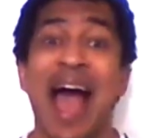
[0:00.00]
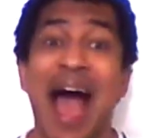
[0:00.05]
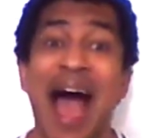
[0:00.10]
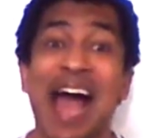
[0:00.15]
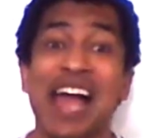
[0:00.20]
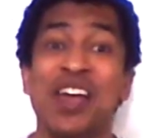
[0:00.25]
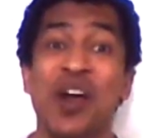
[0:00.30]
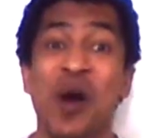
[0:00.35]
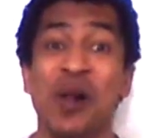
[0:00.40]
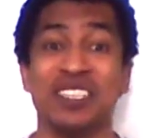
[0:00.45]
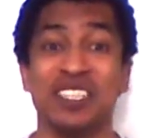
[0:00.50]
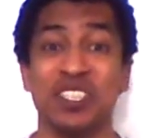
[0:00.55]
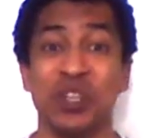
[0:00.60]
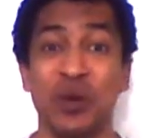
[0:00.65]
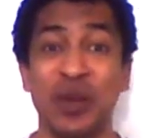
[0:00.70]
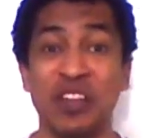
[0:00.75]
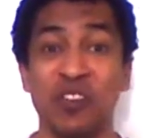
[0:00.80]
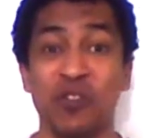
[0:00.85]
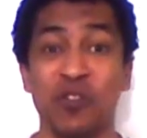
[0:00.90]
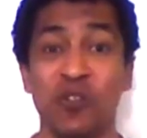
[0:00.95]
I also
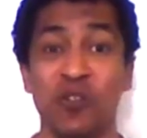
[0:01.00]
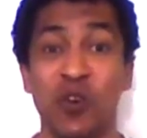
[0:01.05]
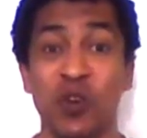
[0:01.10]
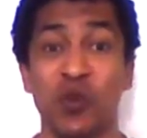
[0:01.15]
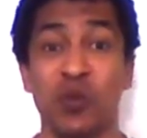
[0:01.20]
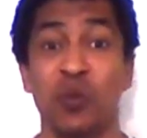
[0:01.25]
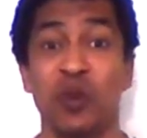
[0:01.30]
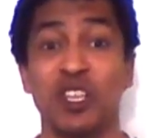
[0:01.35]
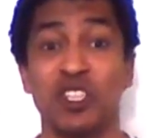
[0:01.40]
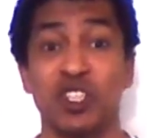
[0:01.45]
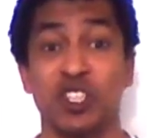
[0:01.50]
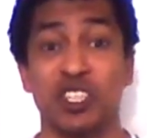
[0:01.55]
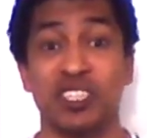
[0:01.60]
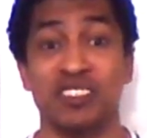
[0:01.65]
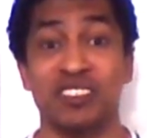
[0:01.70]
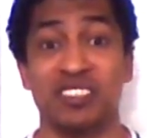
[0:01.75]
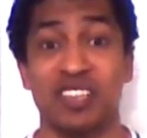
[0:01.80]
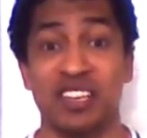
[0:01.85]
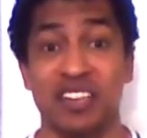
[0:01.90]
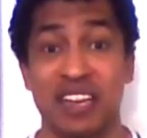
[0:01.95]
eat food which
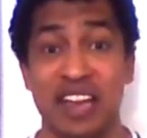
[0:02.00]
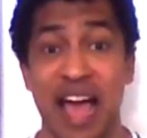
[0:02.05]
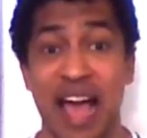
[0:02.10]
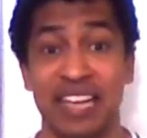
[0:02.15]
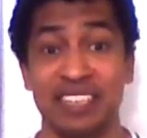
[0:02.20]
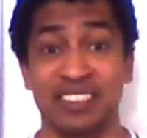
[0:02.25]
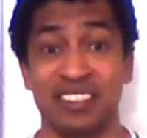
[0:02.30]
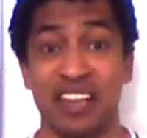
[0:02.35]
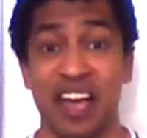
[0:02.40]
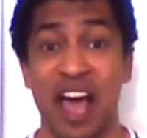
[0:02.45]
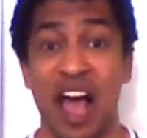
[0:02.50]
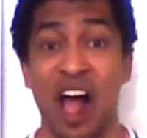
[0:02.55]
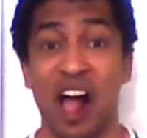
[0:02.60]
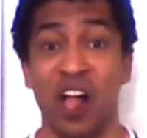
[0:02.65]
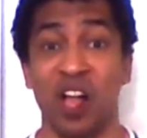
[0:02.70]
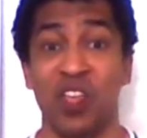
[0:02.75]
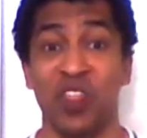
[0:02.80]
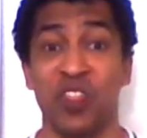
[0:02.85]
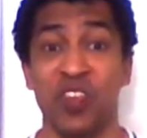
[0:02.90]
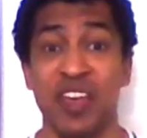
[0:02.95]
is less
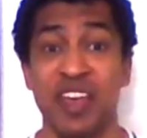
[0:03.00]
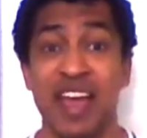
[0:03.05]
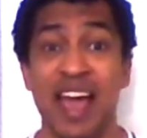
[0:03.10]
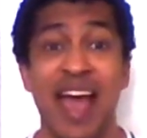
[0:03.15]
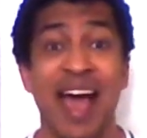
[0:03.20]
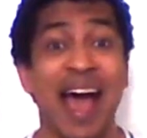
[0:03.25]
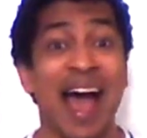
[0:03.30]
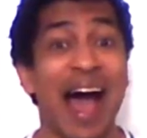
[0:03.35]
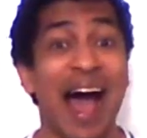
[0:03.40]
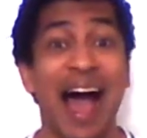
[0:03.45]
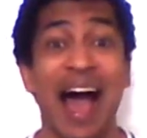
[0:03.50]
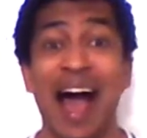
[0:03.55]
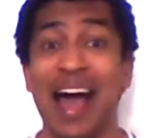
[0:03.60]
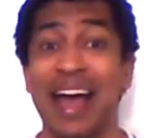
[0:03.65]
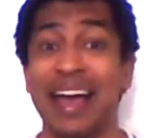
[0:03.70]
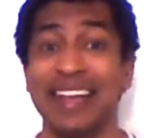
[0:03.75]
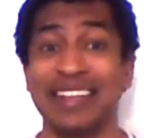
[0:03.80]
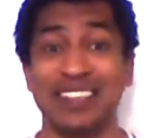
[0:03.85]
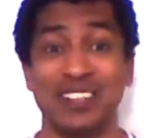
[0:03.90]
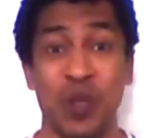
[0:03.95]
healthy.
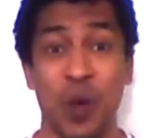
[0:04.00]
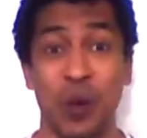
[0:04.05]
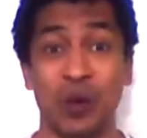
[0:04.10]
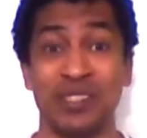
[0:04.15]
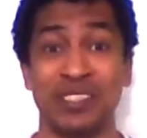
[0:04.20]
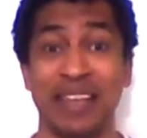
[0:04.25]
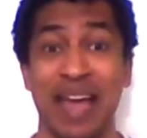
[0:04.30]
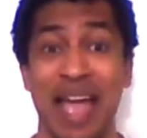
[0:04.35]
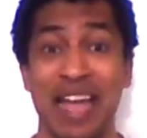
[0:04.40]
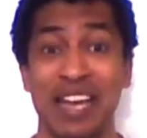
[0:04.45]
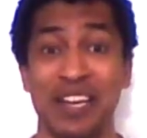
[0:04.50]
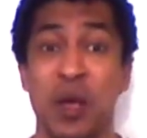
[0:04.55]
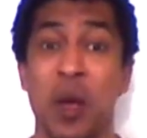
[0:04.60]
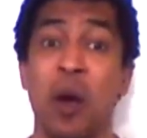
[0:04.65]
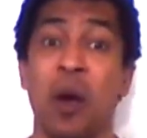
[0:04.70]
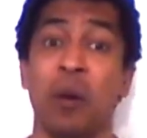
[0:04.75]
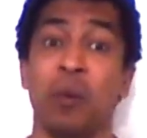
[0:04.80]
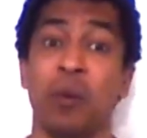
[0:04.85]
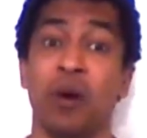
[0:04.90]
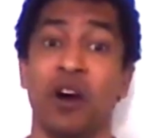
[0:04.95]
I'm no saint,
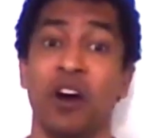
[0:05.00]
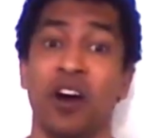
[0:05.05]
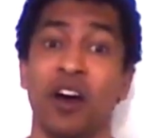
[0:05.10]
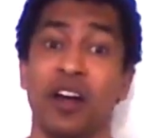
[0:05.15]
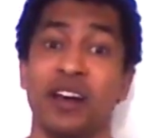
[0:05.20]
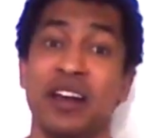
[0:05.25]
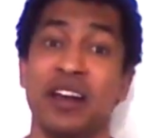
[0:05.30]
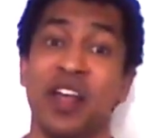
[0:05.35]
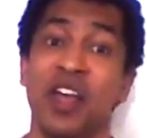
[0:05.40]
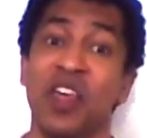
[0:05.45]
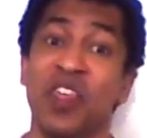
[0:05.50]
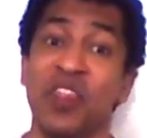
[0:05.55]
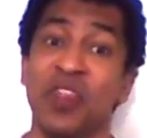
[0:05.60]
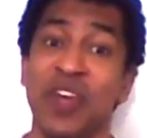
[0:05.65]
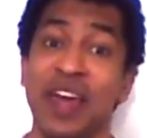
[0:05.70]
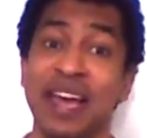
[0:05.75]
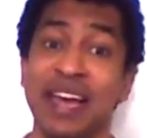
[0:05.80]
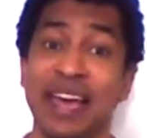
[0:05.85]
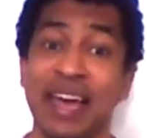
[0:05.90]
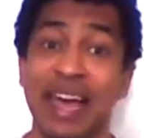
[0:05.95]
but
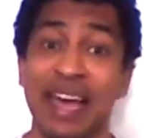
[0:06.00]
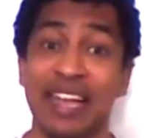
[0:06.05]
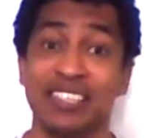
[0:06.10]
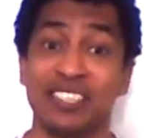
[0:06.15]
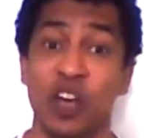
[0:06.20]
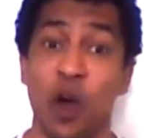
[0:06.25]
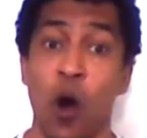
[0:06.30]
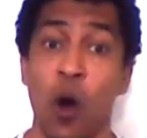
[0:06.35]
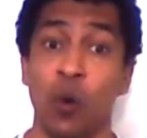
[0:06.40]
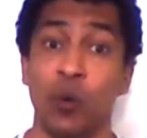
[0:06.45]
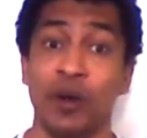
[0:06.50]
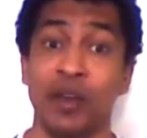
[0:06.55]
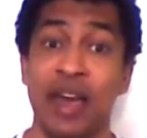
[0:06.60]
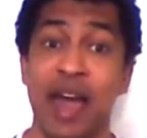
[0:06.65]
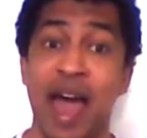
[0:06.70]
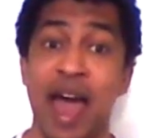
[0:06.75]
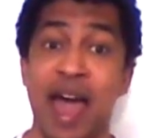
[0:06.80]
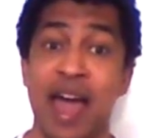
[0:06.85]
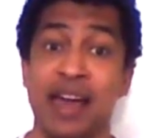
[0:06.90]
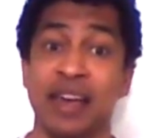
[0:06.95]
think it's
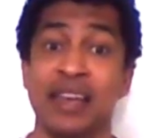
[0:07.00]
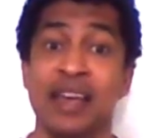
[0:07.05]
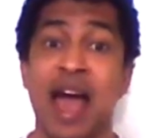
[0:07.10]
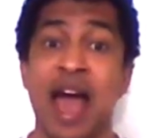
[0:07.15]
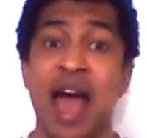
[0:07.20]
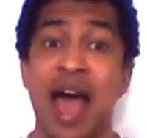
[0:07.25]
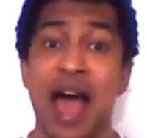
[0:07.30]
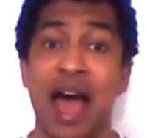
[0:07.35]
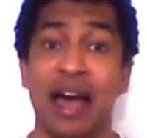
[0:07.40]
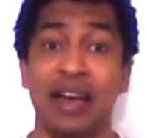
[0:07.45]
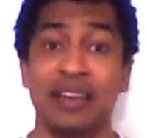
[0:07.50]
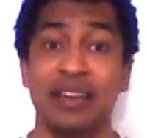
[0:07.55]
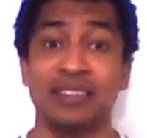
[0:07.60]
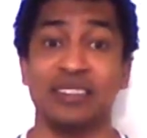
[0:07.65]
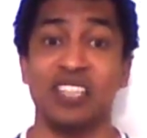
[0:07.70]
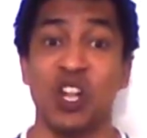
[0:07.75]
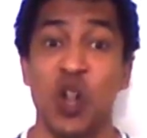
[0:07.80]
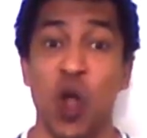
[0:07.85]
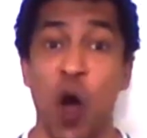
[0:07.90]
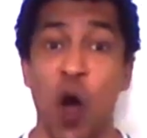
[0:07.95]
okay
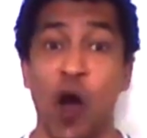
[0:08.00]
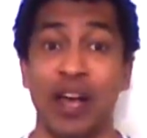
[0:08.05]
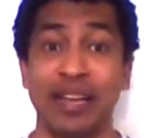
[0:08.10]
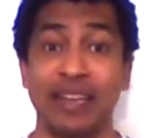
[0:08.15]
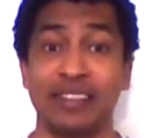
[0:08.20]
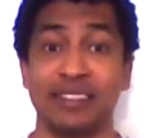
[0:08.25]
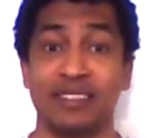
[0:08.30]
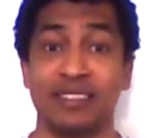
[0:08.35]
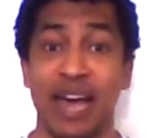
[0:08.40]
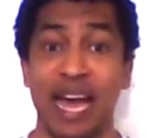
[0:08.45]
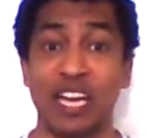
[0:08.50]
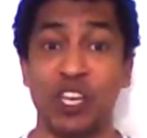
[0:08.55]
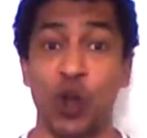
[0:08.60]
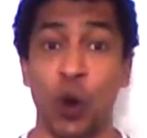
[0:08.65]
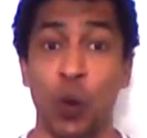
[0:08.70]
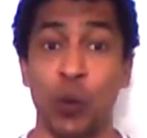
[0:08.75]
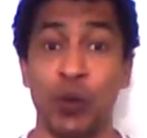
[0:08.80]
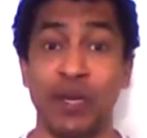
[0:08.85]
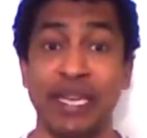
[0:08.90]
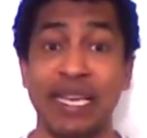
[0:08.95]
as long as I
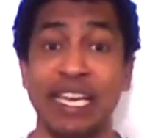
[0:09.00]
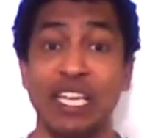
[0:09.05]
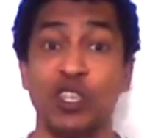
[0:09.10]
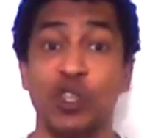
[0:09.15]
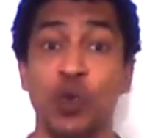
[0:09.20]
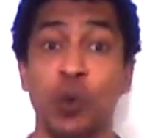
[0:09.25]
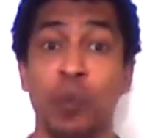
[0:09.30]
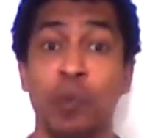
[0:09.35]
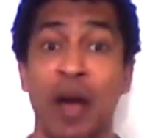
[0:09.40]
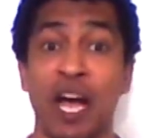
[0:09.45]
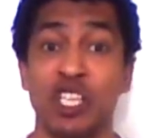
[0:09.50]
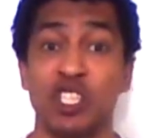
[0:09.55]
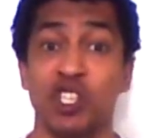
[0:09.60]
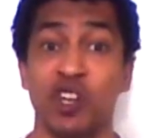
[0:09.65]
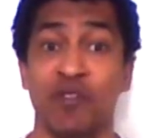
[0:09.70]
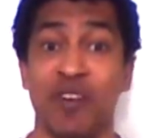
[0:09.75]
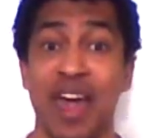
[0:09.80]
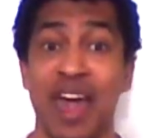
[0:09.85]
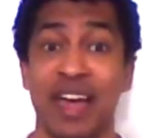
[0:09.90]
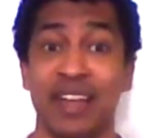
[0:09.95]
don't eat too much
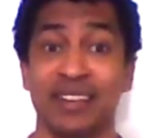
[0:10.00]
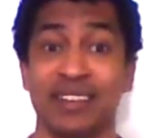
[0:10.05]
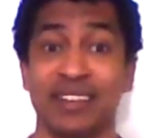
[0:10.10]
of it.